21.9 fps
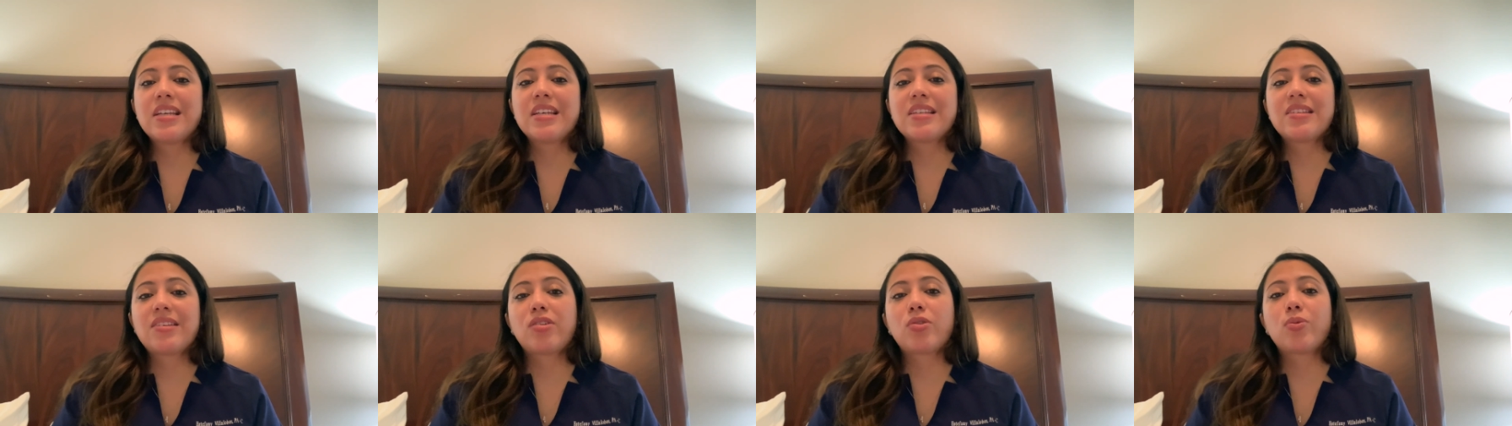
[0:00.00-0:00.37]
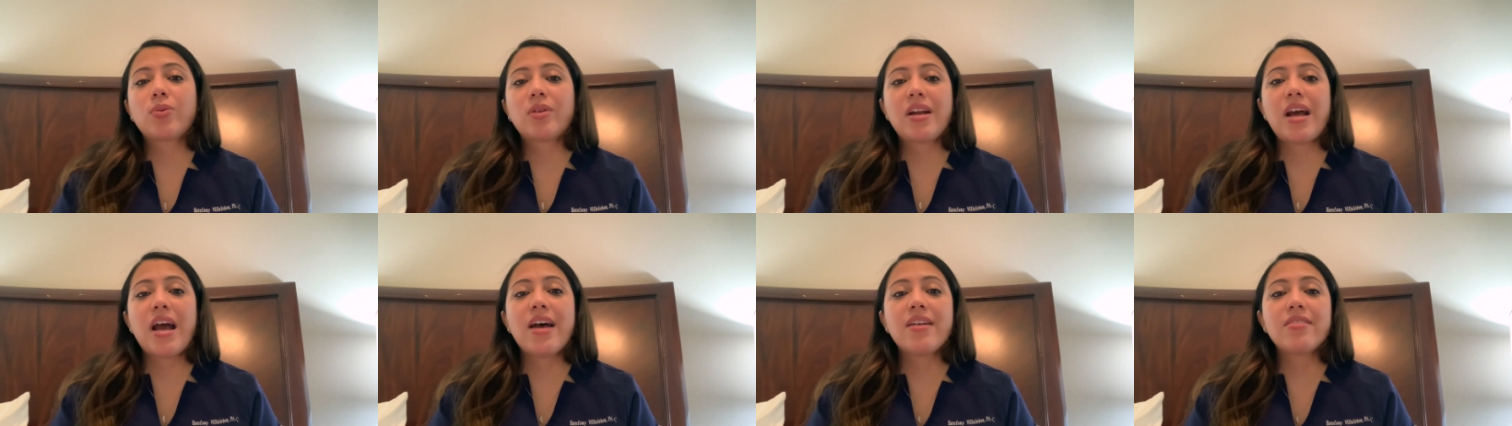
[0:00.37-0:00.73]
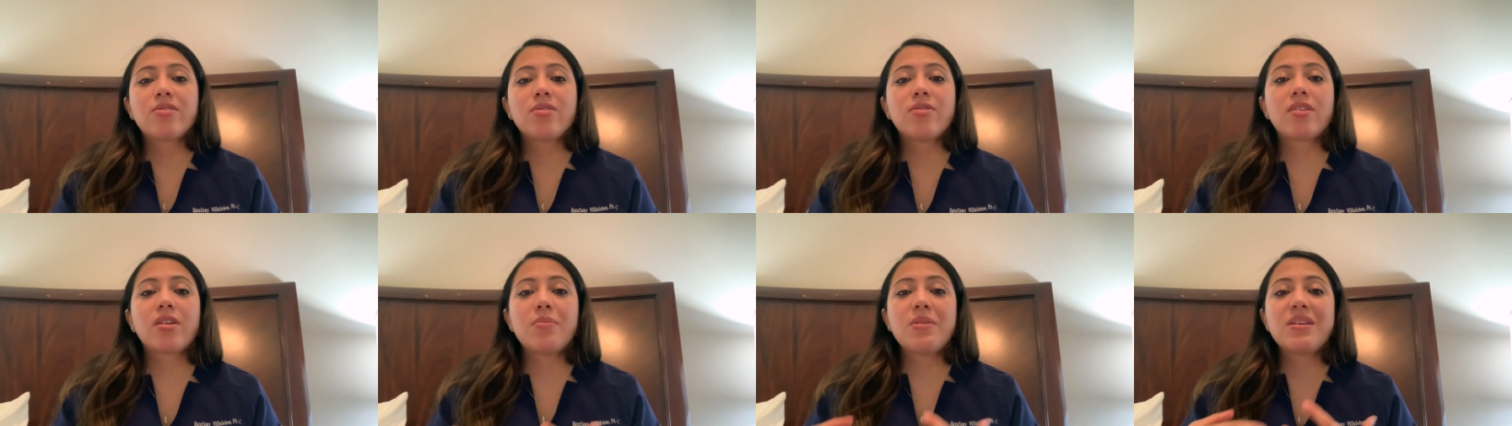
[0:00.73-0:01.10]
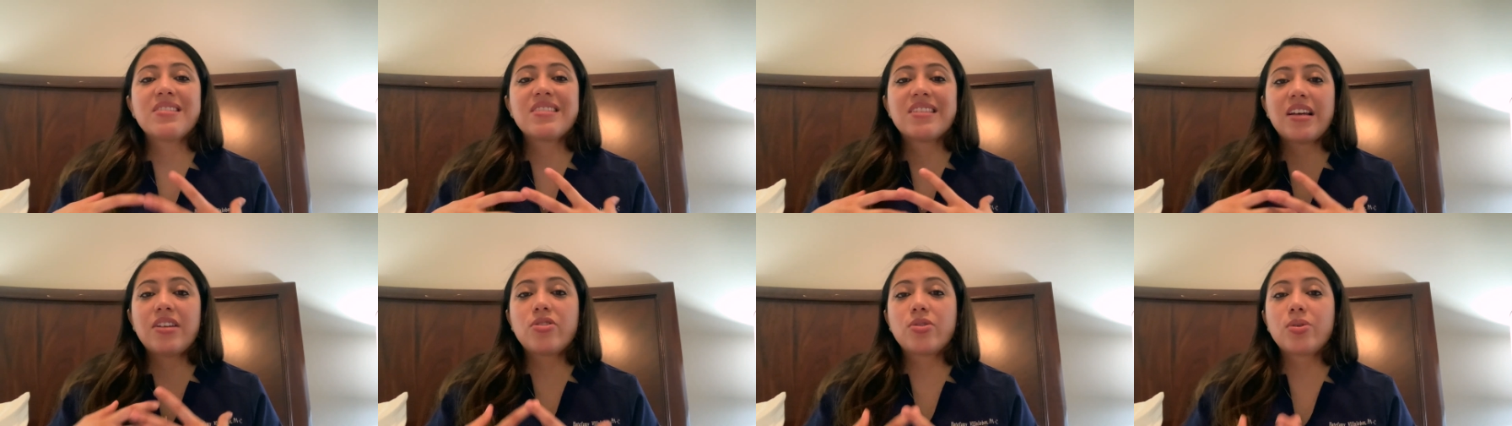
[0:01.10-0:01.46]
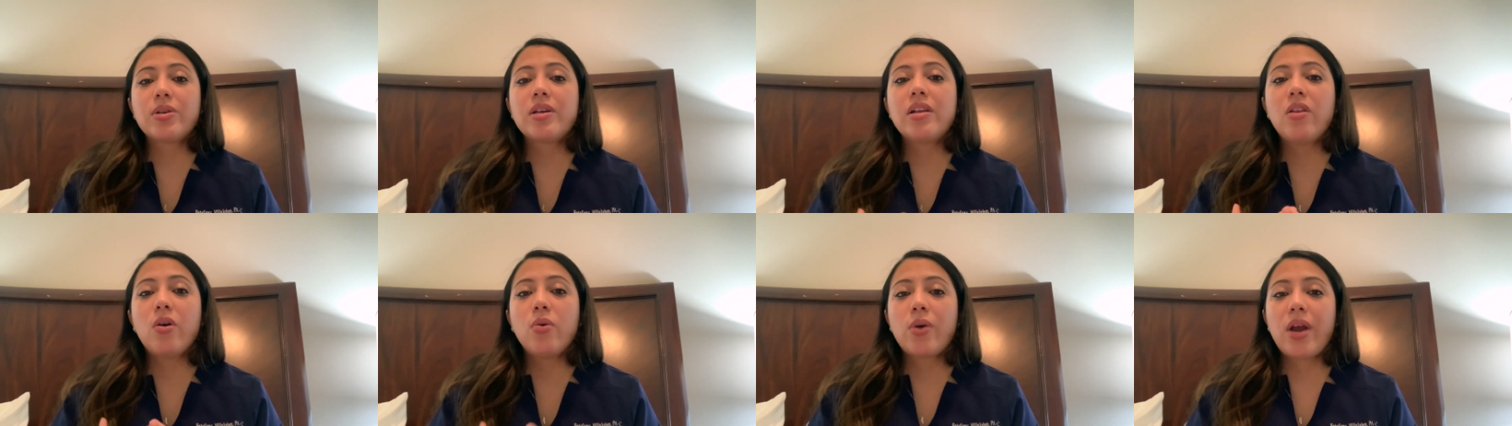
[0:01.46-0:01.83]
It starts with an S, so it's going to be
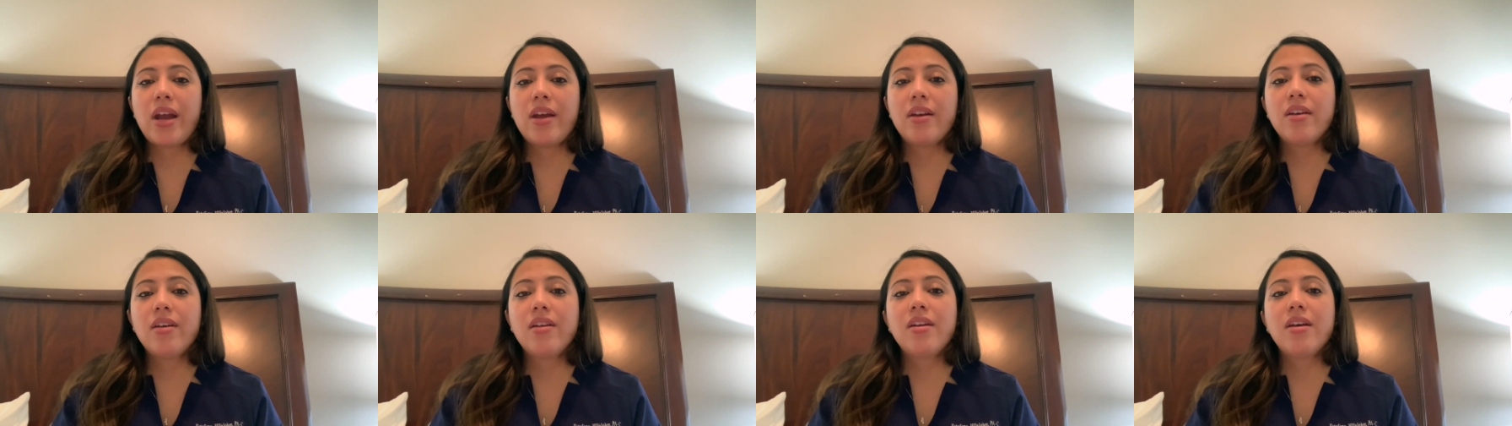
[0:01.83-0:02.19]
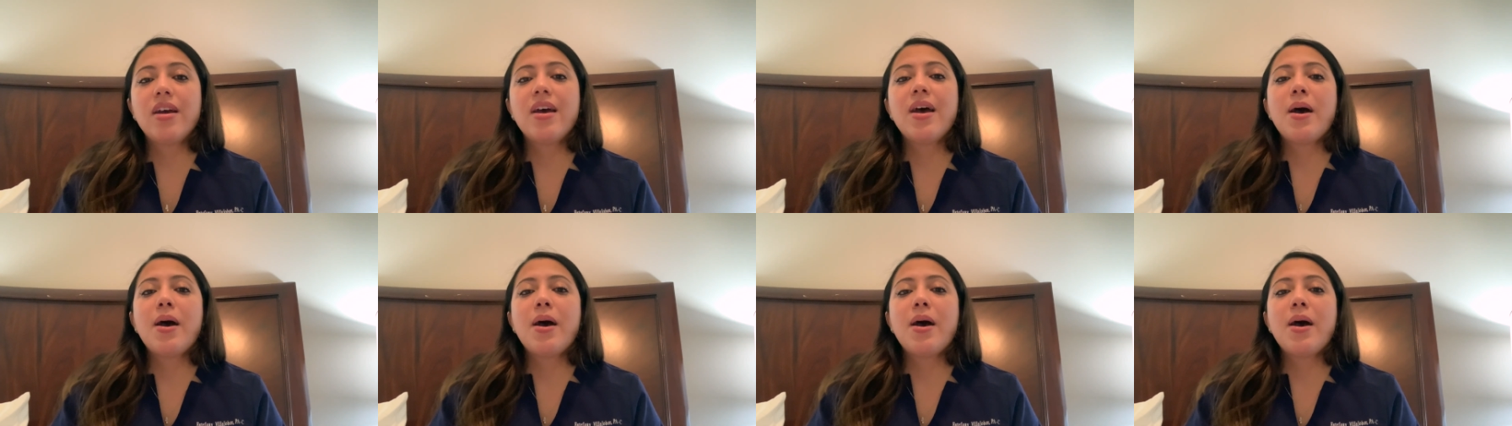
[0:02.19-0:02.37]
centrally located.